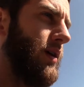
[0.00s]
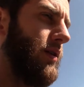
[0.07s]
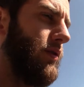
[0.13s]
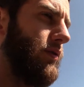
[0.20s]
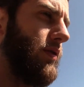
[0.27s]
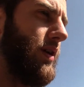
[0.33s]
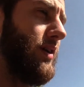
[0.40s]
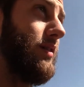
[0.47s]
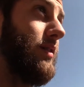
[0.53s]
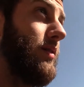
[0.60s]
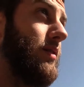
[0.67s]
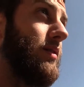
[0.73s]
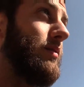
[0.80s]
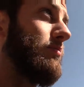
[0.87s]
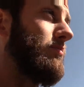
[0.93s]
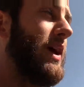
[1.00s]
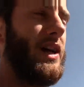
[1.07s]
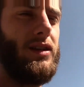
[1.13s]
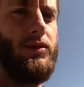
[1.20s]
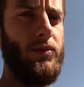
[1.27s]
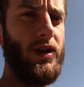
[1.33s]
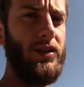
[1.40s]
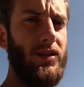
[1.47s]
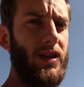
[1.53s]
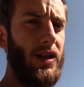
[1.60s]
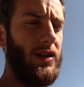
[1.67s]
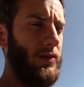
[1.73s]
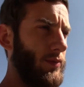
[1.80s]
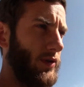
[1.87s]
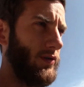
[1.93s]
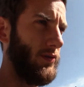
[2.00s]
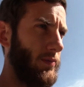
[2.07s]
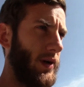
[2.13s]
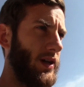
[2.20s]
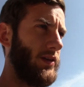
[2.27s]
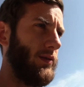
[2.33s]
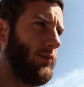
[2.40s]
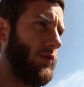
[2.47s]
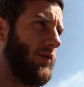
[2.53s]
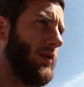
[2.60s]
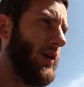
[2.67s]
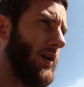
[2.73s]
they're trying to maximize that as much as possible